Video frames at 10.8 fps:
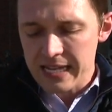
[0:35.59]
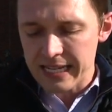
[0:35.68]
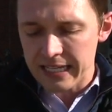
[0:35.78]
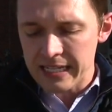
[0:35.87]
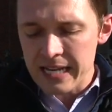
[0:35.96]

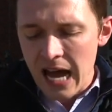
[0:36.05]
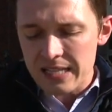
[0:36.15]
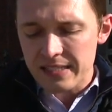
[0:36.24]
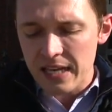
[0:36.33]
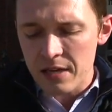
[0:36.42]
Dannen
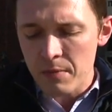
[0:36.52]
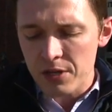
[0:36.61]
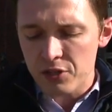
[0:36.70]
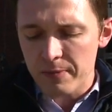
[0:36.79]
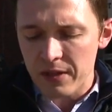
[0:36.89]
not saying
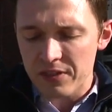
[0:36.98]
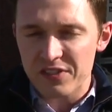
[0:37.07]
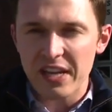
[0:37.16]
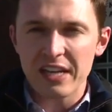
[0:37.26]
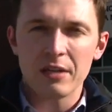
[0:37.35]
much about the
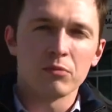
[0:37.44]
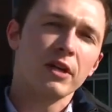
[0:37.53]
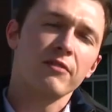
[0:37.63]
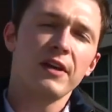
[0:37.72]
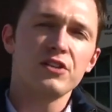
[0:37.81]
stadium
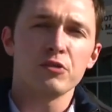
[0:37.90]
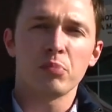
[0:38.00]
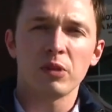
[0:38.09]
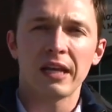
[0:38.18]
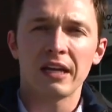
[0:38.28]

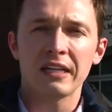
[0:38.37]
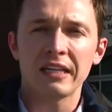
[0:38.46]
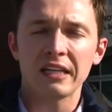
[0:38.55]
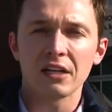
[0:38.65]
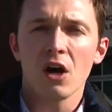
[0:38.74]
renovation plan
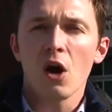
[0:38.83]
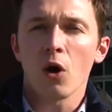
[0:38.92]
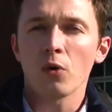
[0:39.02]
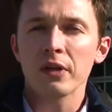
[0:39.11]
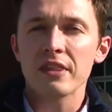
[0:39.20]
here,
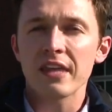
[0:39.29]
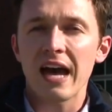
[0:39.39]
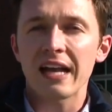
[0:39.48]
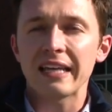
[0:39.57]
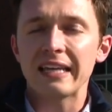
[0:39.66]
only
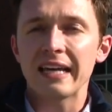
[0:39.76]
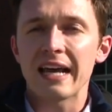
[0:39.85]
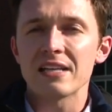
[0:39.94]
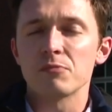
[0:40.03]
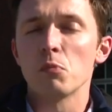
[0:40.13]
that he
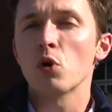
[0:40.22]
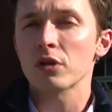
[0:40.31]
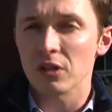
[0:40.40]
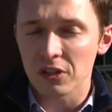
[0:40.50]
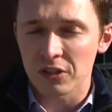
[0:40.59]
has
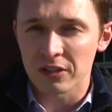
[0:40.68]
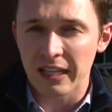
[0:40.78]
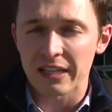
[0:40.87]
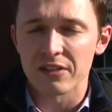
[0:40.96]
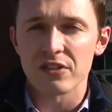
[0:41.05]
more to
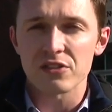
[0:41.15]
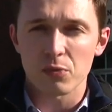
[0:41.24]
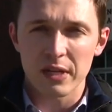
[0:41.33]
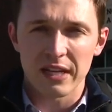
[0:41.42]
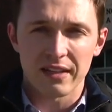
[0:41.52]
learn later
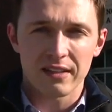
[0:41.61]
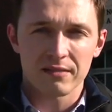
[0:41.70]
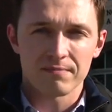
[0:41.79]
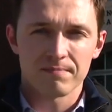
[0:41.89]
this week.